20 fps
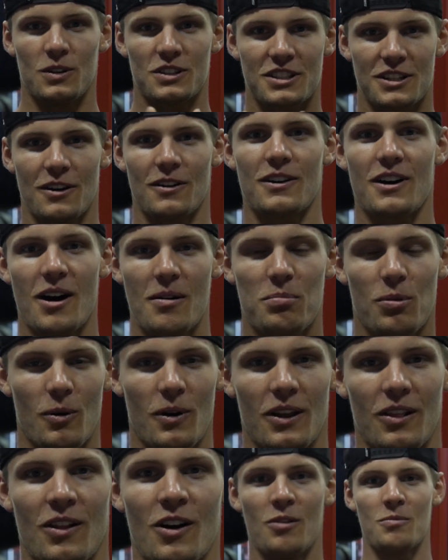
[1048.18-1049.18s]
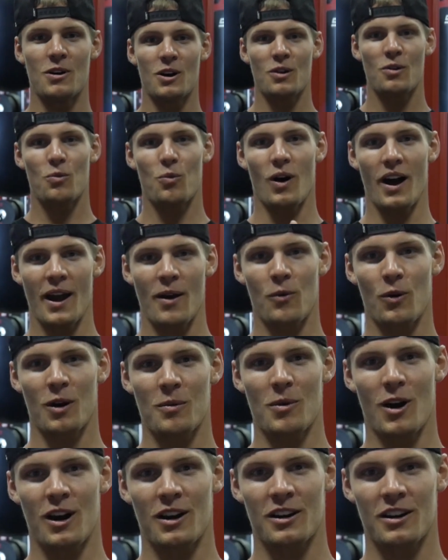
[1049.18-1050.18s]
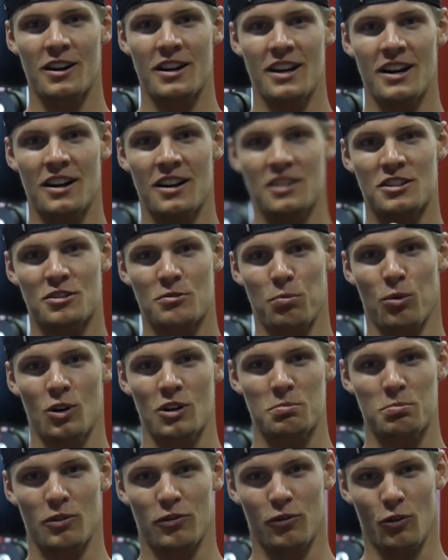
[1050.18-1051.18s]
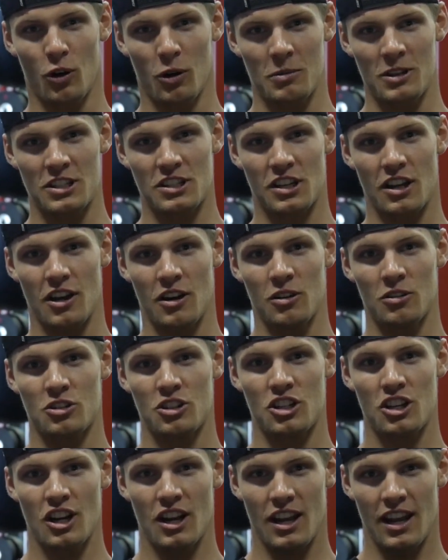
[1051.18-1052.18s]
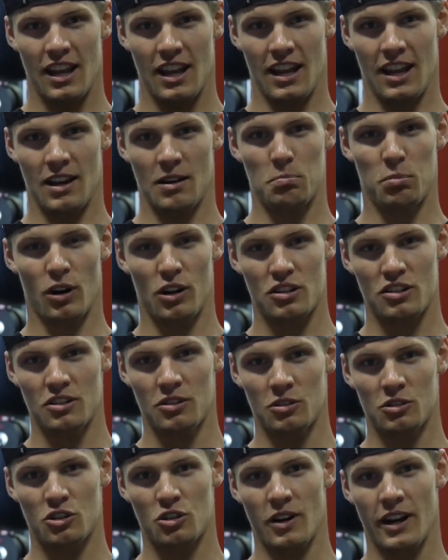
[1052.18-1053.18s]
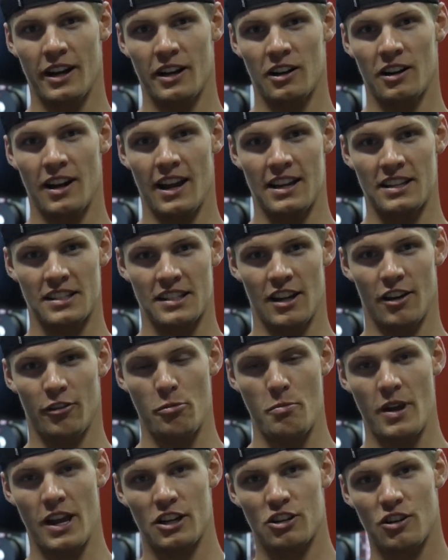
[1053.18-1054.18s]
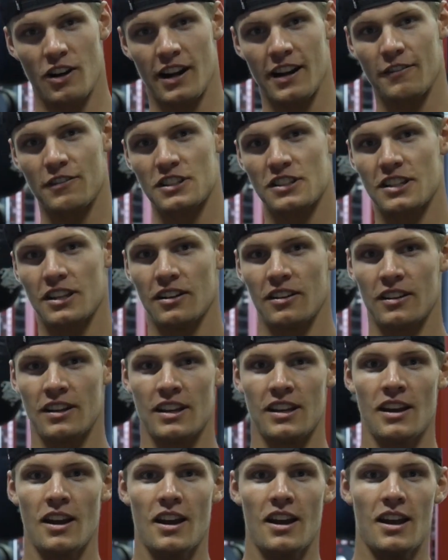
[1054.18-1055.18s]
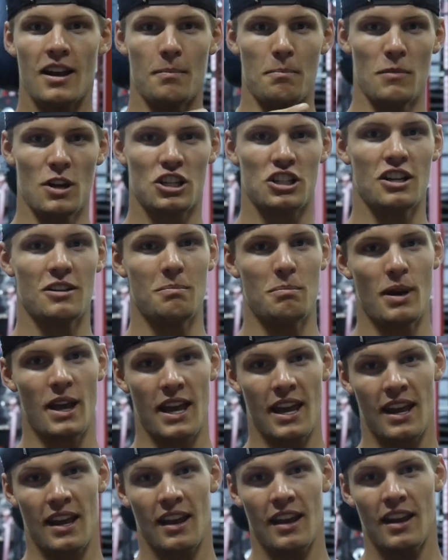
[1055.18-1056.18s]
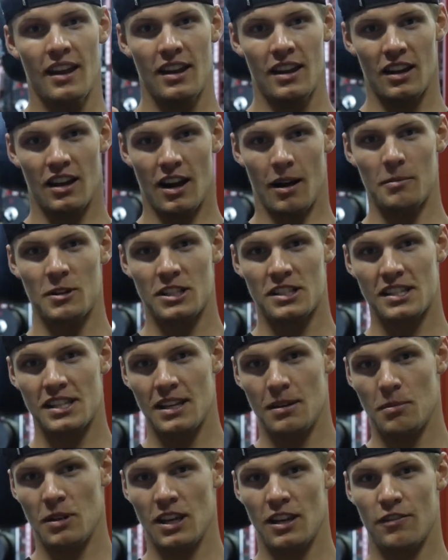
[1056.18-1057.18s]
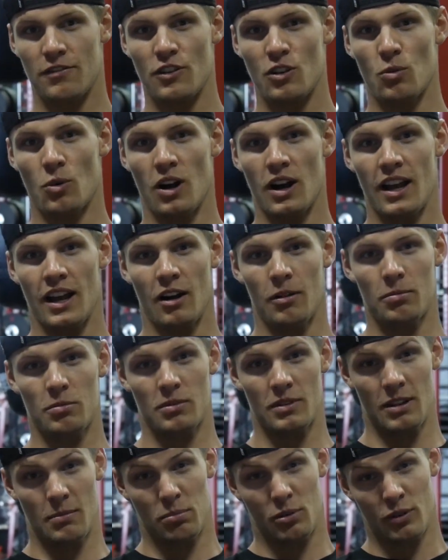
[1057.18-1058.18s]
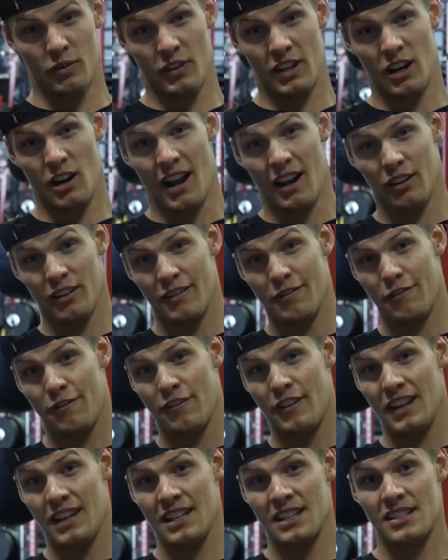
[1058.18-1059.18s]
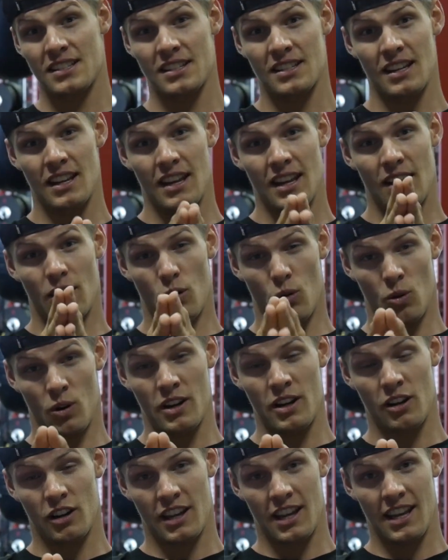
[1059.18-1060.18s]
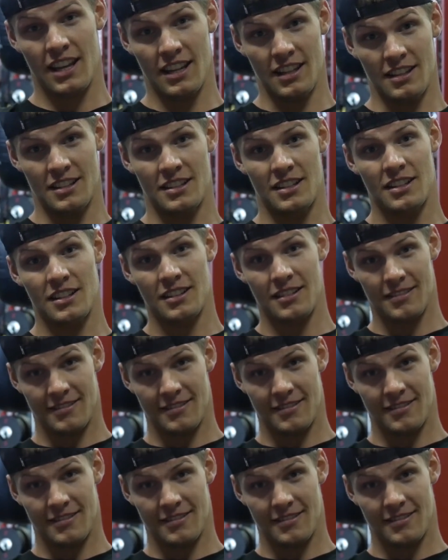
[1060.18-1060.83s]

What's going on, Point Loma? Wyatt Wermager here, sports performance coach and personal trainer at Self-Made Training Facility, Mission Bay. Come and see me if you want help improving your health and fitness or your kids.